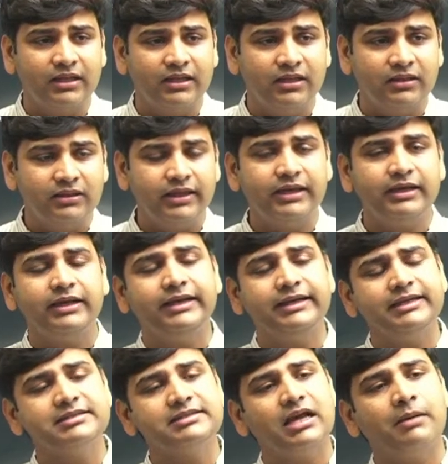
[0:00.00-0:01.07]
then it
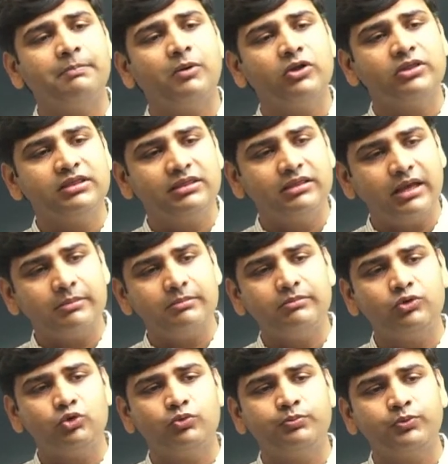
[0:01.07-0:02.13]
is upon them
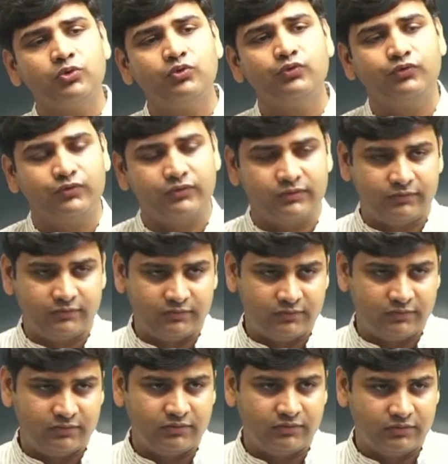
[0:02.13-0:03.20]
to prove
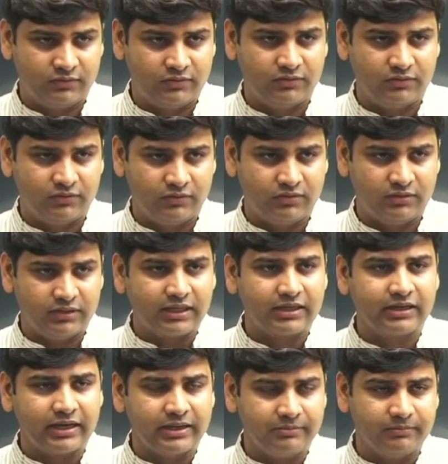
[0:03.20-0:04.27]
the
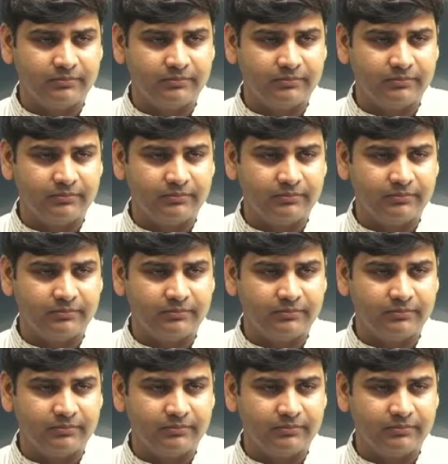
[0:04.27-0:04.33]
crime.